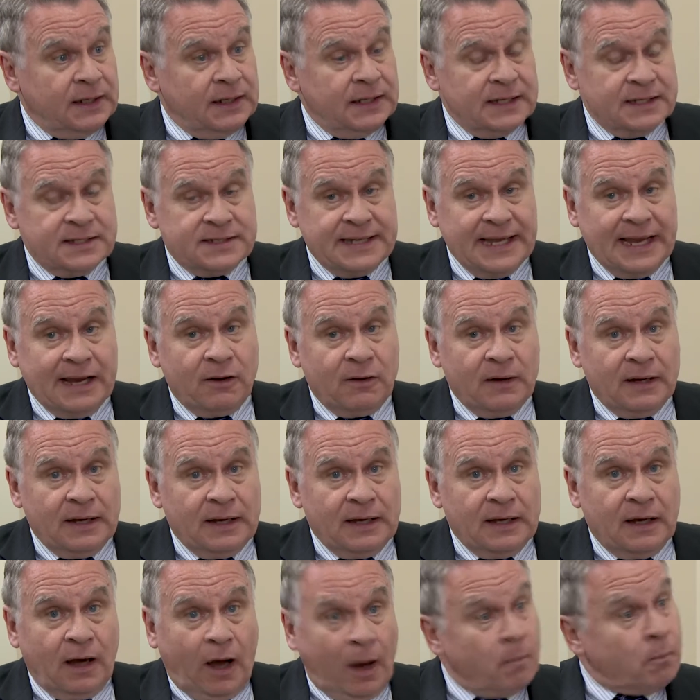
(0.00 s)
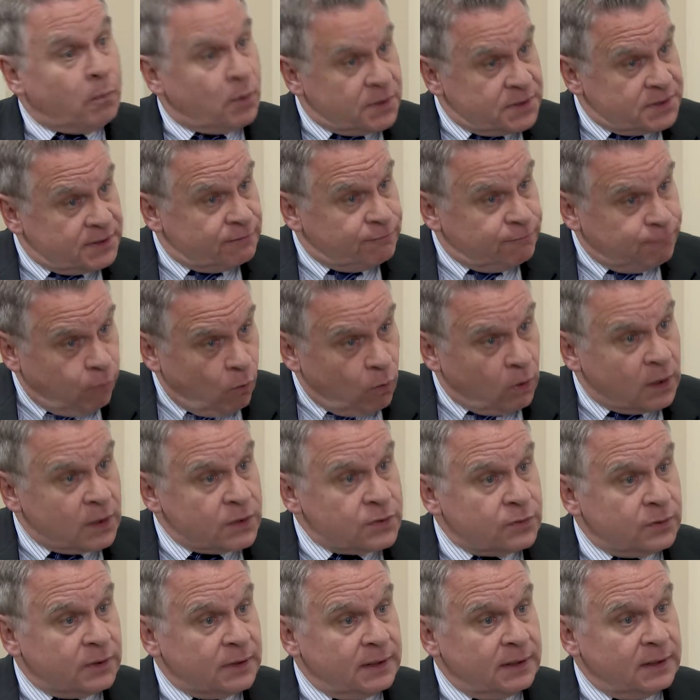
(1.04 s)
is now upwards of
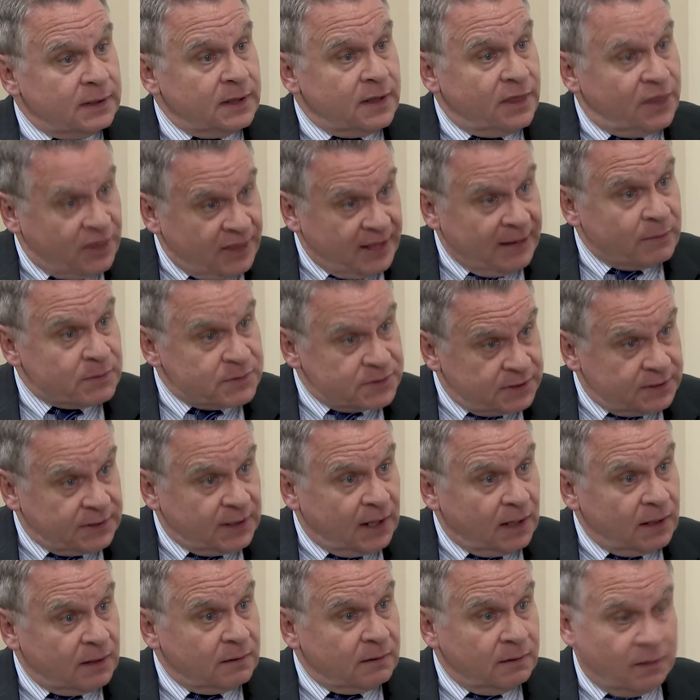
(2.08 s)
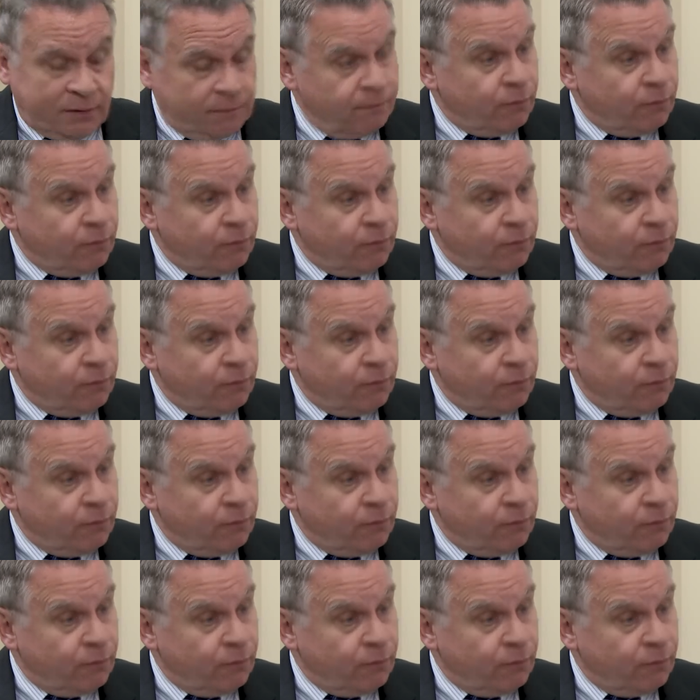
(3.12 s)
400,000